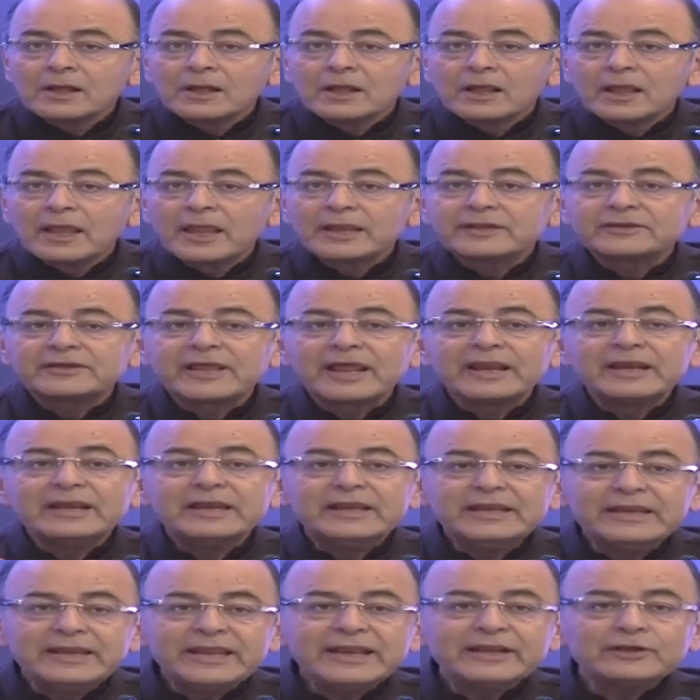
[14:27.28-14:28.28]
it
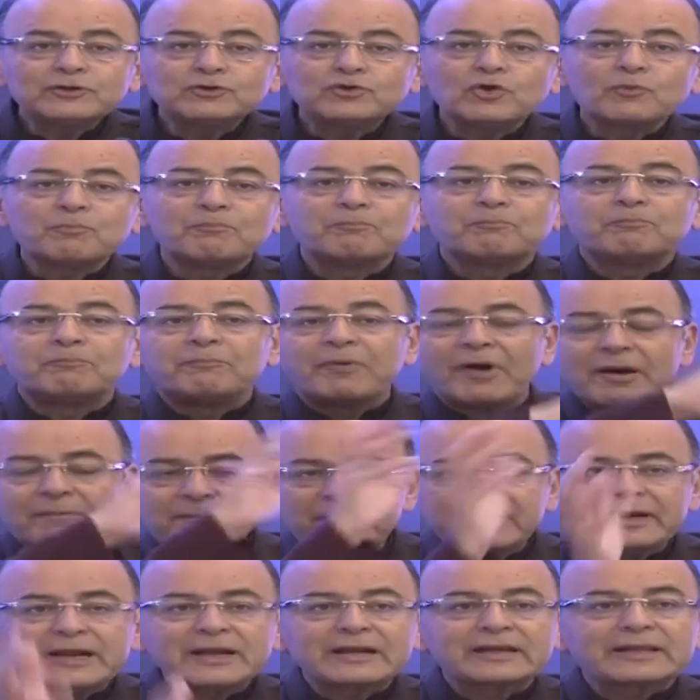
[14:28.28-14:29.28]
can lead to
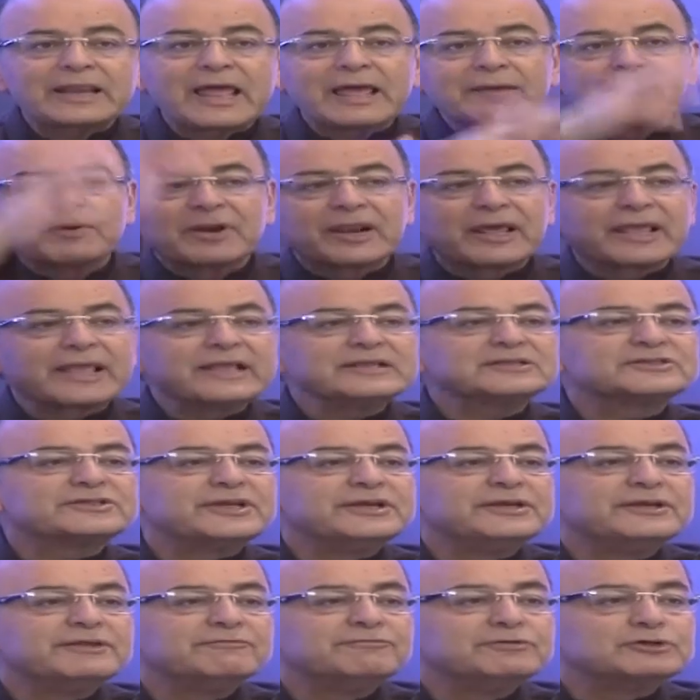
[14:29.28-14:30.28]
permanent libel against
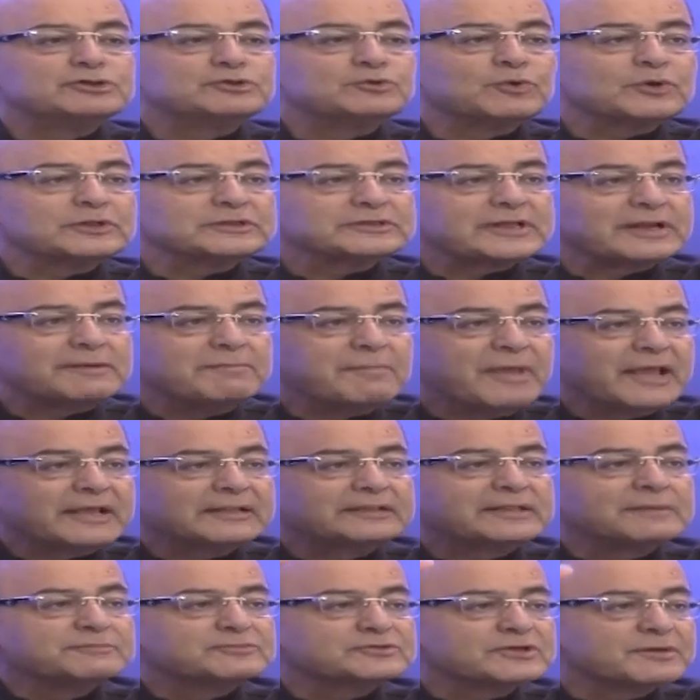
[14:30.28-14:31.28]
individuals and
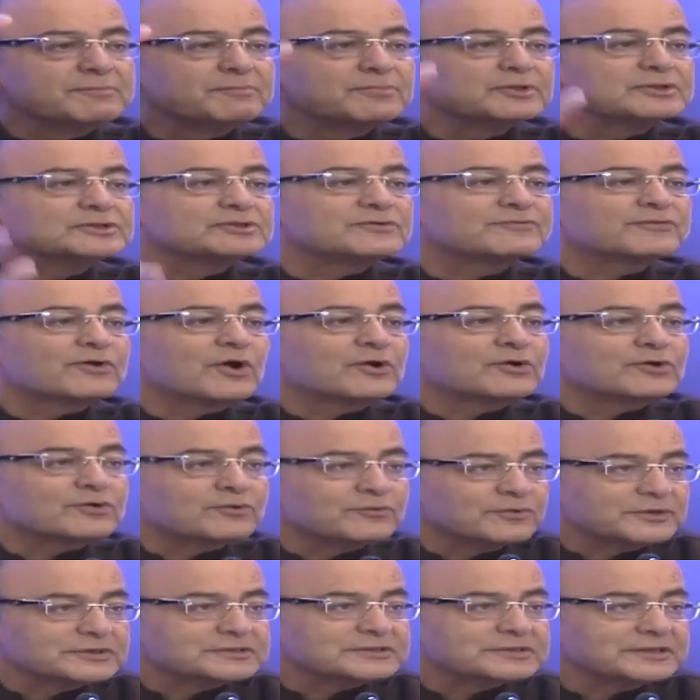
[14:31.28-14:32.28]
make them symbols of
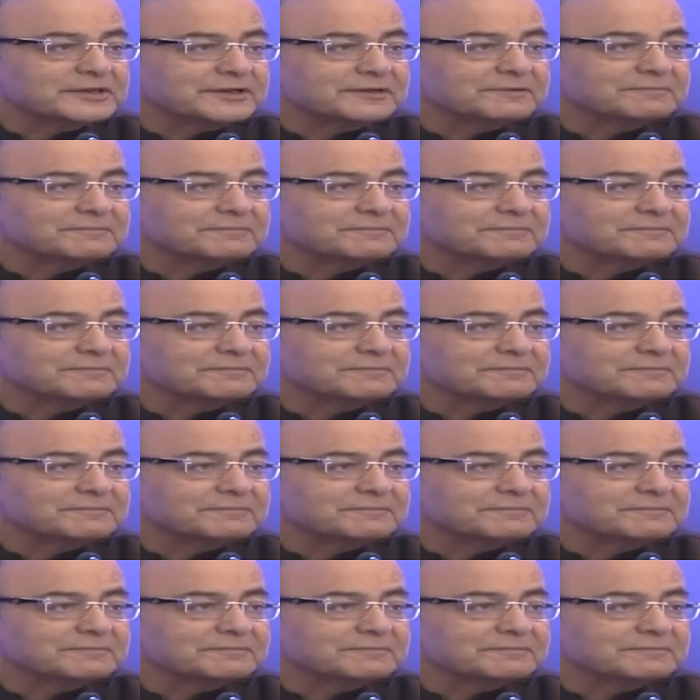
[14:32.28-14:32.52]
controversy.